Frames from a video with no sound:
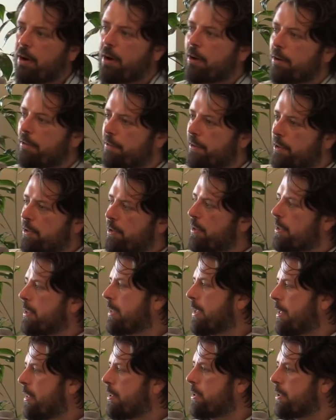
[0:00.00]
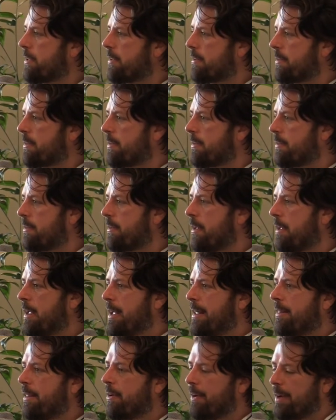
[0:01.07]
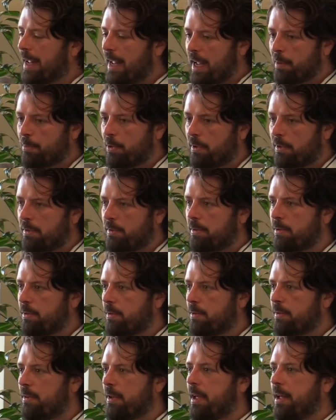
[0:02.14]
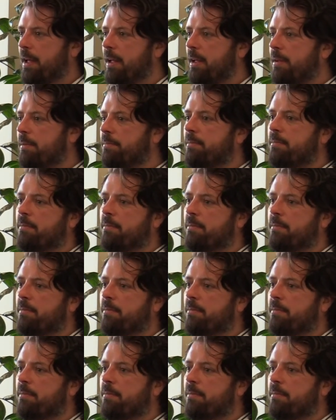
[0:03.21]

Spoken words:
artificial intelligences that are able to say,